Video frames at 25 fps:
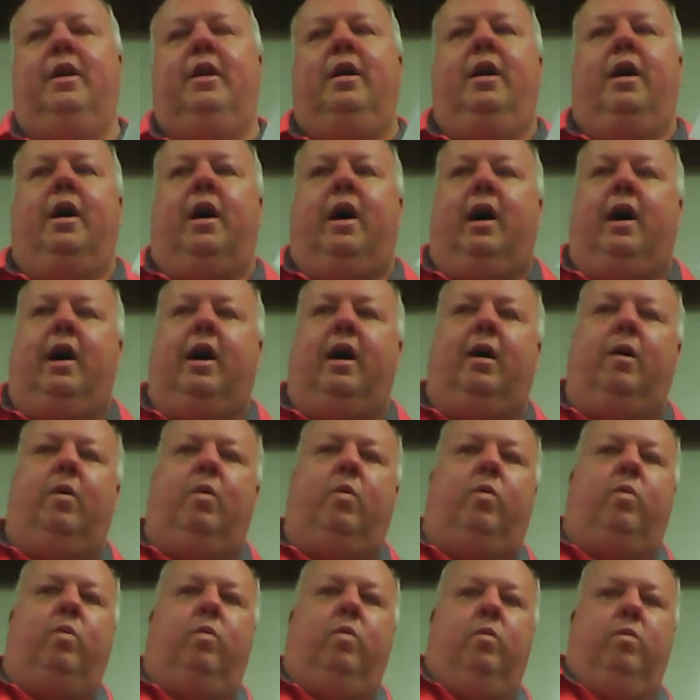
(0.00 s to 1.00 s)
how
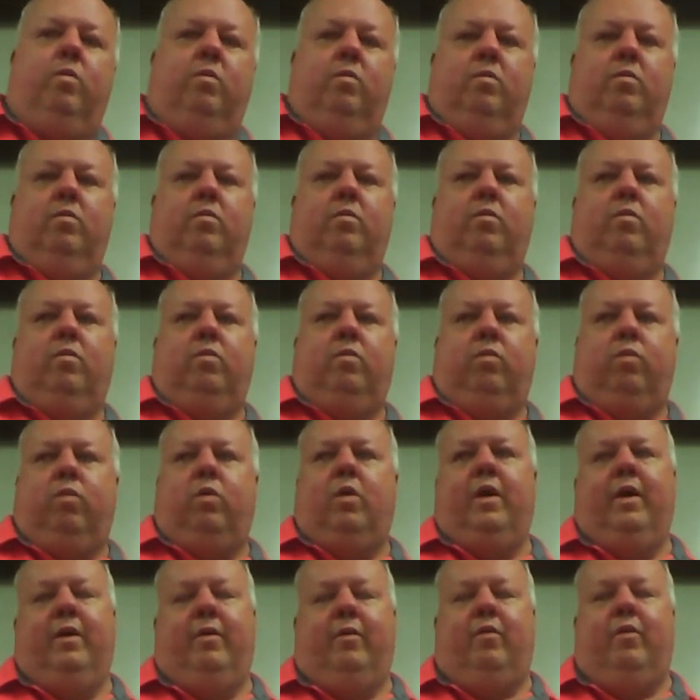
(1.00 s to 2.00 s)

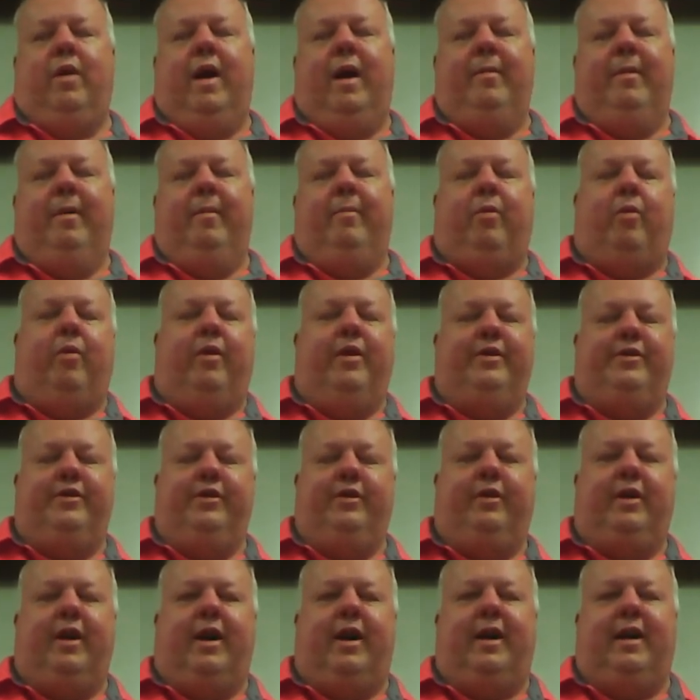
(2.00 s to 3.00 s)
many points you
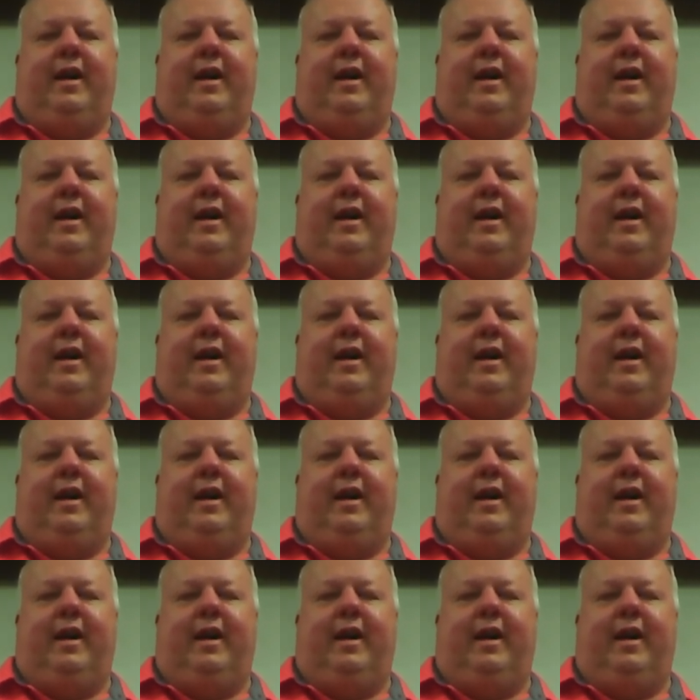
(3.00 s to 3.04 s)
got.